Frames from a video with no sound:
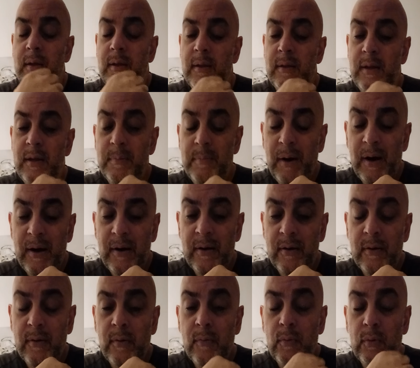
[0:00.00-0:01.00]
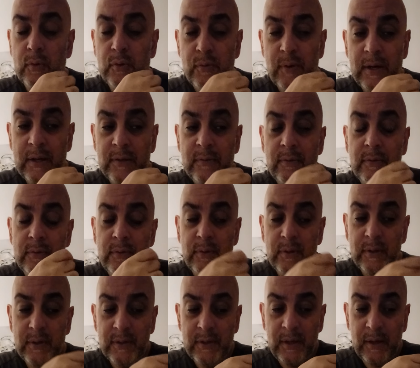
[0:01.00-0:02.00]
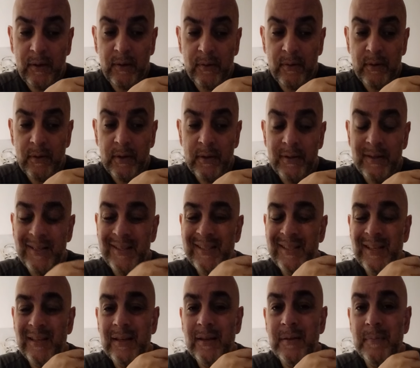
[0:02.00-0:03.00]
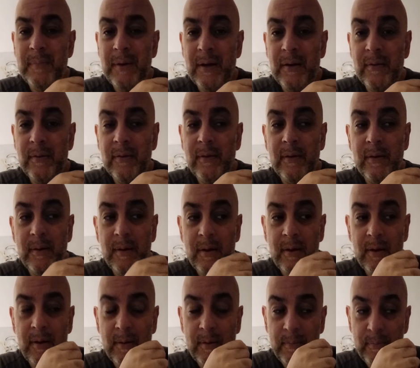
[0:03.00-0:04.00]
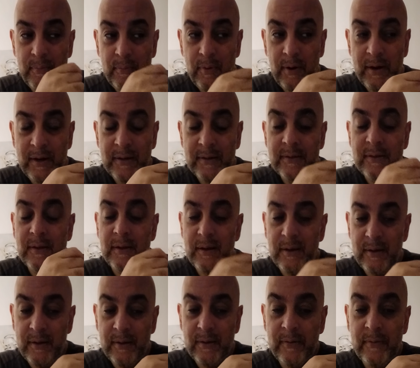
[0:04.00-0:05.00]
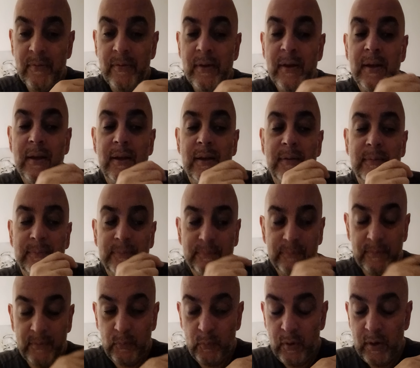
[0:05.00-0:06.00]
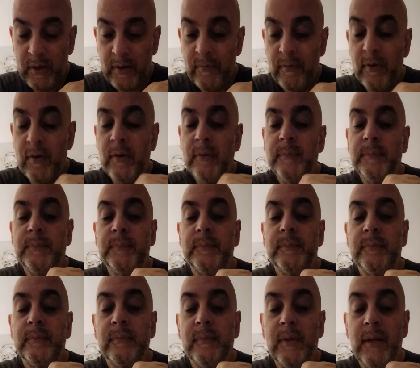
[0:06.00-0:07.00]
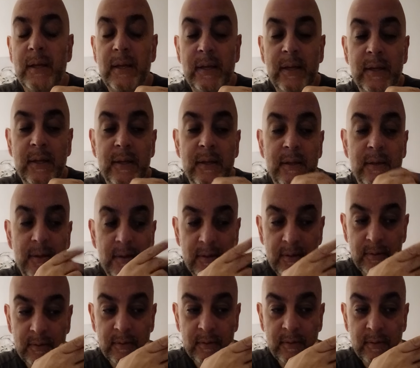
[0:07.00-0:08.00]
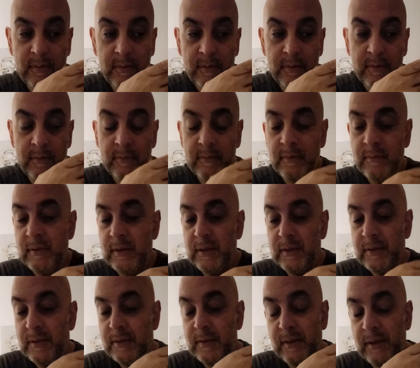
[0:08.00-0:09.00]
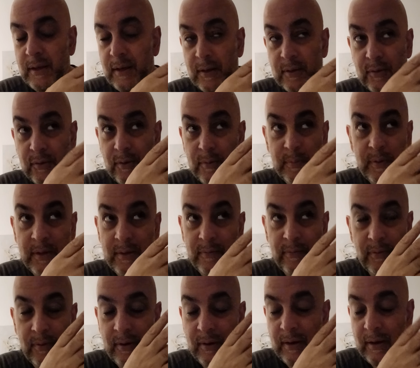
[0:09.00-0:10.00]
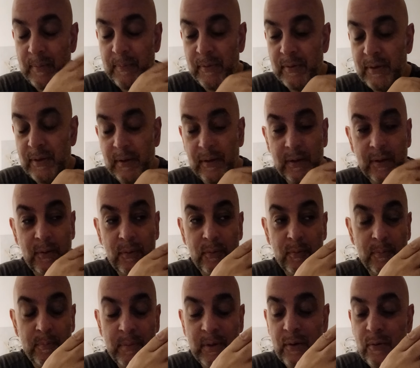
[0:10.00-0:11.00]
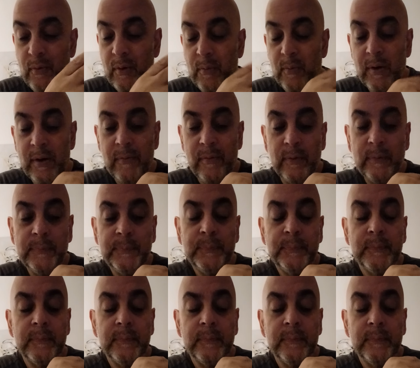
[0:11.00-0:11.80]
the buyer will transfer to the seller the set amount price of whatever in, let's just say XRP for a hypothetical, or Bitcoin, whatever.